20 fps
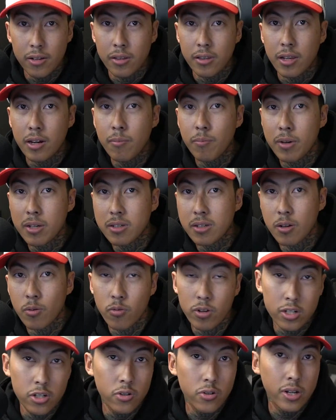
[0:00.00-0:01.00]
They're missing
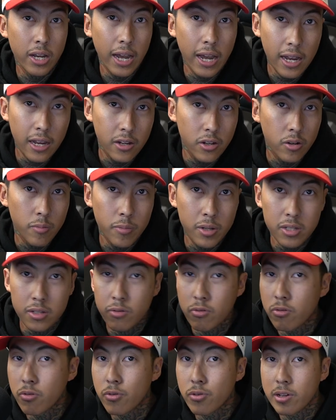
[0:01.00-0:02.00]
what you got and you're
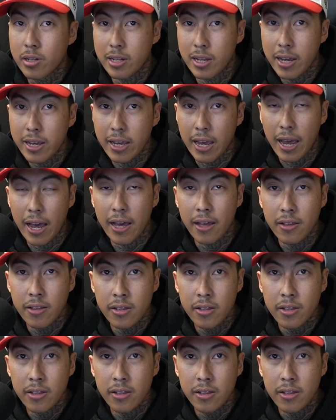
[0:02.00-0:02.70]
missing what they got.